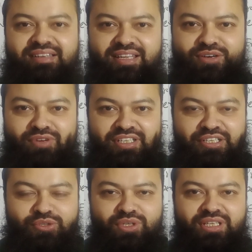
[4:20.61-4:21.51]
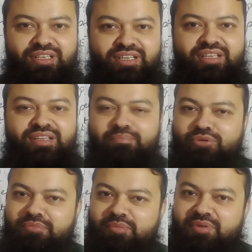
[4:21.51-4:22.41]
Now, what did you learn?
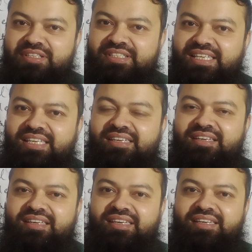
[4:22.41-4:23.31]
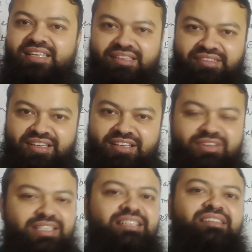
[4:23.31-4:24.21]
Probability, in a single
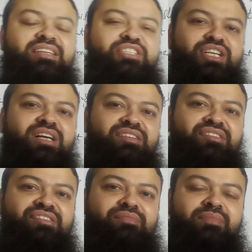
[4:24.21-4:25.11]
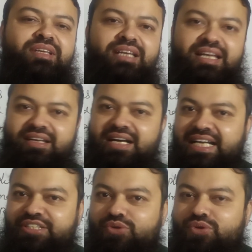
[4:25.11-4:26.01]
word, it is a chance. And
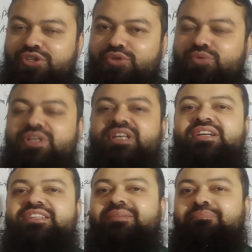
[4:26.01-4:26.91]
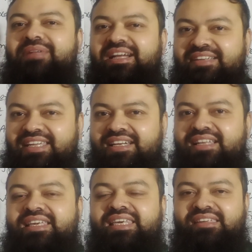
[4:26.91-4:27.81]
I told you the
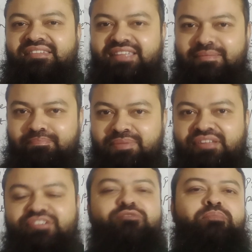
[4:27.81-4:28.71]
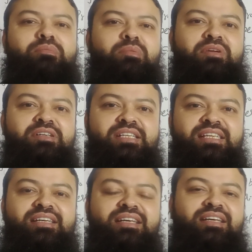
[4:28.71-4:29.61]
practical examples of
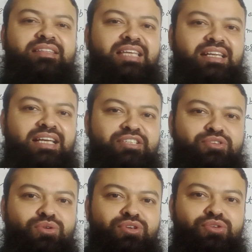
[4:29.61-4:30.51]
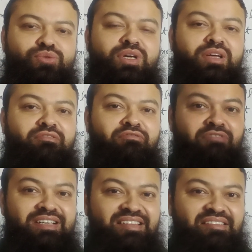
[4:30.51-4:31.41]
probability. Then I told you
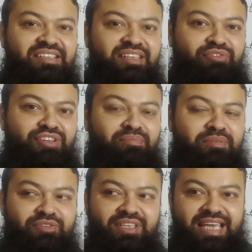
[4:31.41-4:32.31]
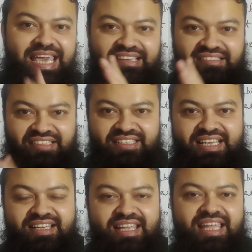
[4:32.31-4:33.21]
what is the difference between
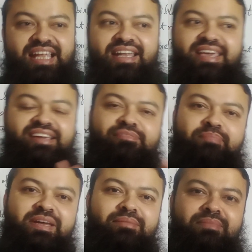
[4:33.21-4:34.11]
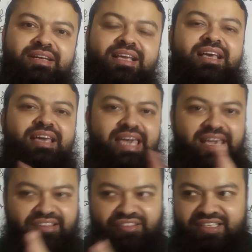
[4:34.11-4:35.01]
accident and experiment.
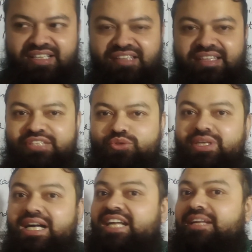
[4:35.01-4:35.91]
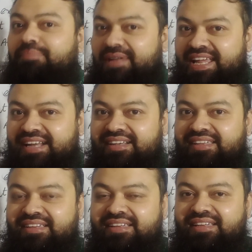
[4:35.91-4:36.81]
Accident is actually
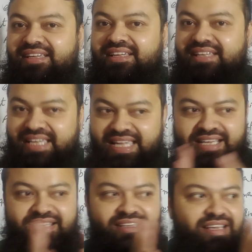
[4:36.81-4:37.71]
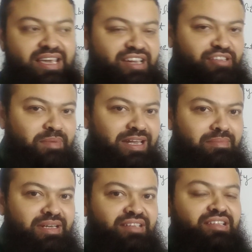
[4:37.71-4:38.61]
unplanned. And
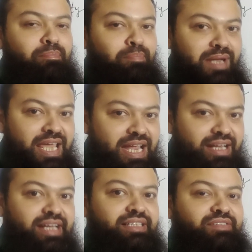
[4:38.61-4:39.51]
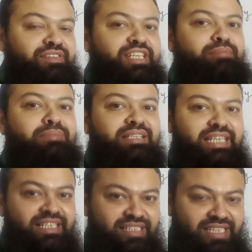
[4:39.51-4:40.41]
experiment is a planned activity, but
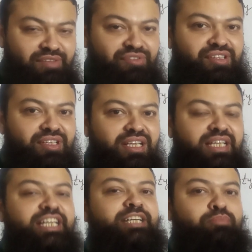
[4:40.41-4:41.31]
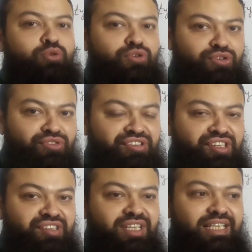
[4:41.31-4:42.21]
it gives, it
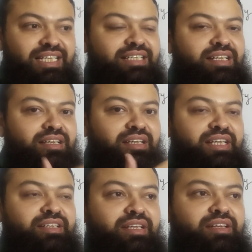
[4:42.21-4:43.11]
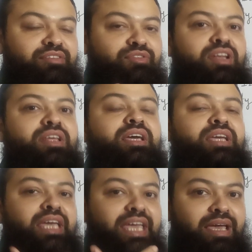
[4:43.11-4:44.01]
produces, it will
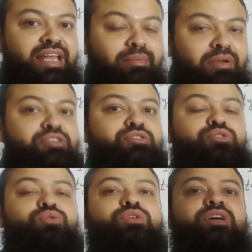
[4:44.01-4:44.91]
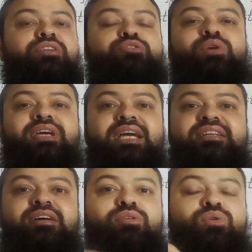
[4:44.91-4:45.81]
enable you to
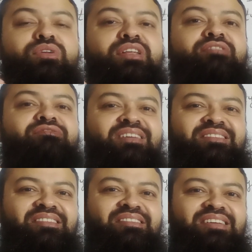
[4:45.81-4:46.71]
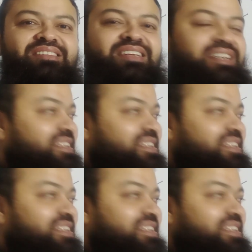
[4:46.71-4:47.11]
get only one result.